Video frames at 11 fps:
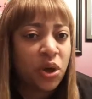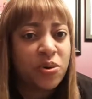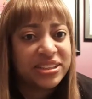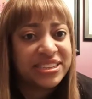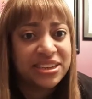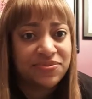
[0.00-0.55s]

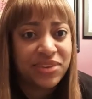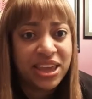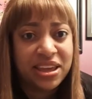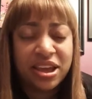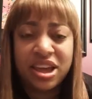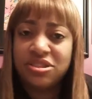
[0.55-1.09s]
on
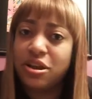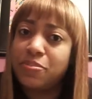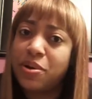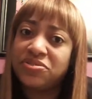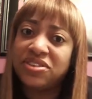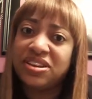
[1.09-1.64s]
TV, they're
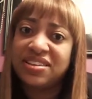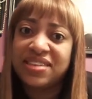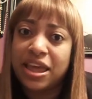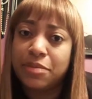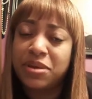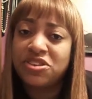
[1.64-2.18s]
posting the
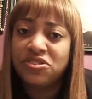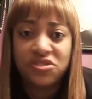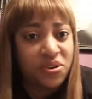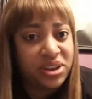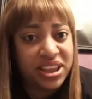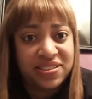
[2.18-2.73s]
same
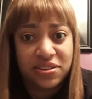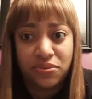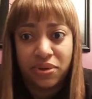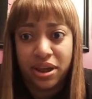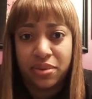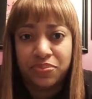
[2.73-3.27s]
pictures on
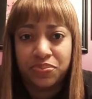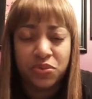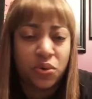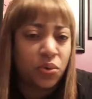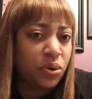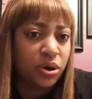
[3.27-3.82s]
Instagram
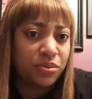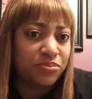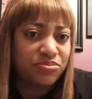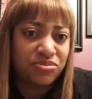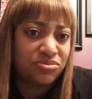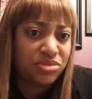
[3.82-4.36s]
or
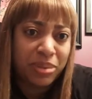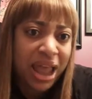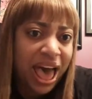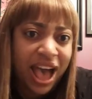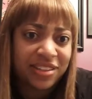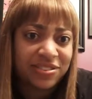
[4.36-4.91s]
the
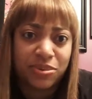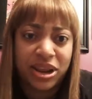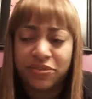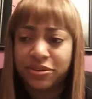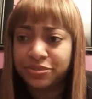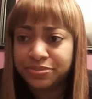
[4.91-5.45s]
blogs or
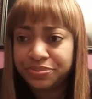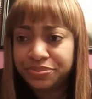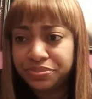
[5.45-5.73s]
whatever.